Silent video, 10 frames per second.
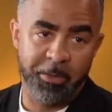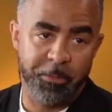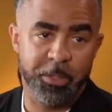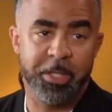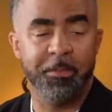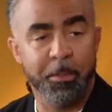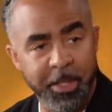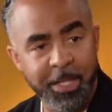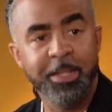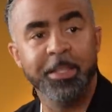in the first 11,
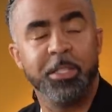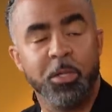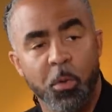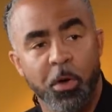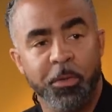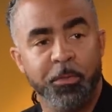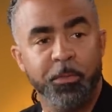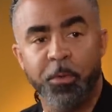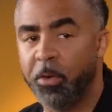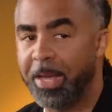but in the squad
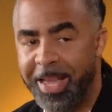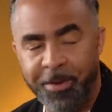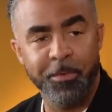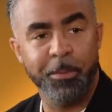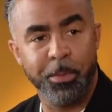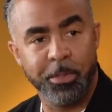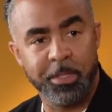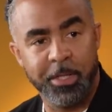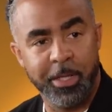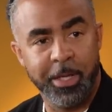for every
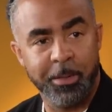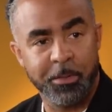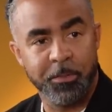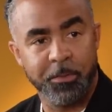Bundesliga game so